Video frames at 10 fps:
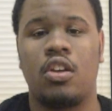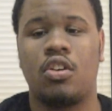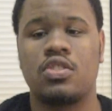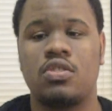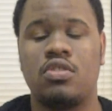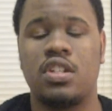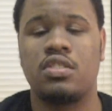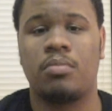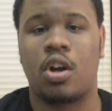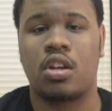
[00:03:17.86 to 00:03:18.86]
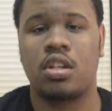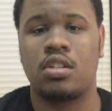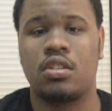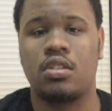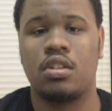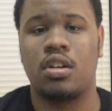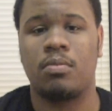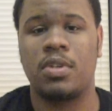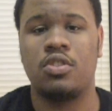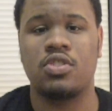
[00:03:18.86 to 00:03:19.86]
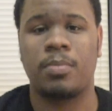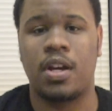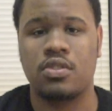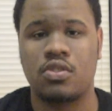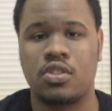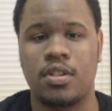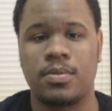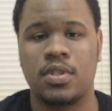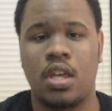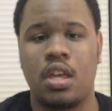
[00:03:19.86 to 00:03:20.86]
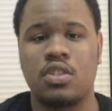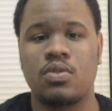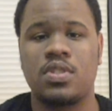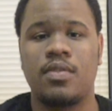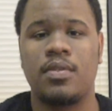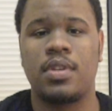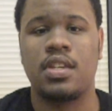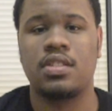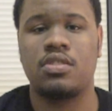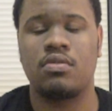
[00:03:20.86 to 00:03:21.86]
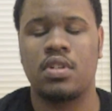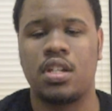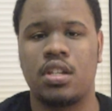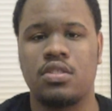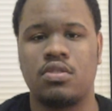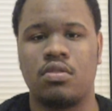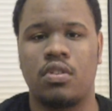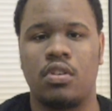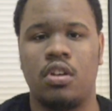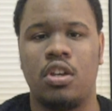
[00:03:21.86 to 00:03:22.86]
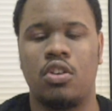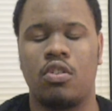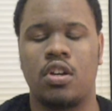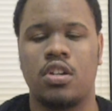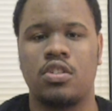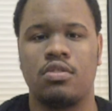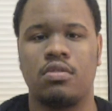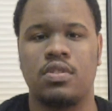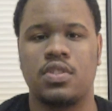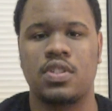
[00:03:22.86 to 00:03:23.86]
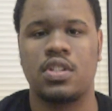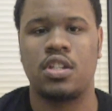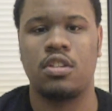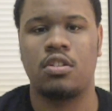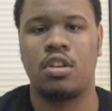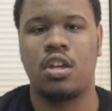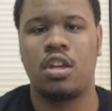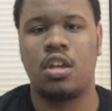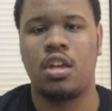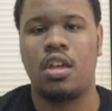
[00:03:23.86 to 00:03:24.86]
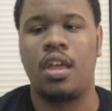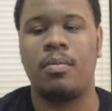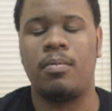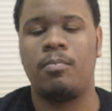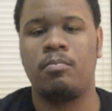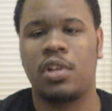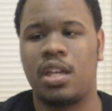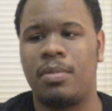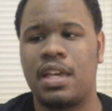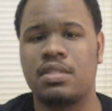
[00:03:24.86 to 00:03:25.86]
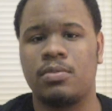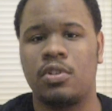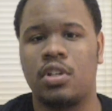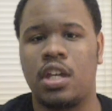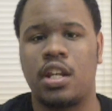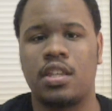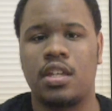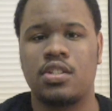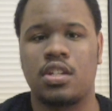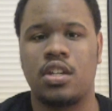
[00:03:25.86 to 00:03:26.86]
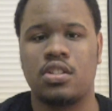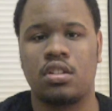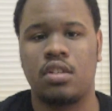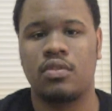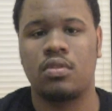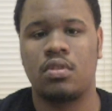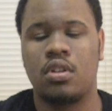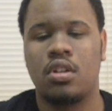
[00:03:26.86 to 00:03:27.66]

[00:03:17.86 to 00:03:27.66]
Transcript: And also, you get to market, um, you do sponsorships. So there's different things that you can get into in order to succeed at playing basketball and at the education level.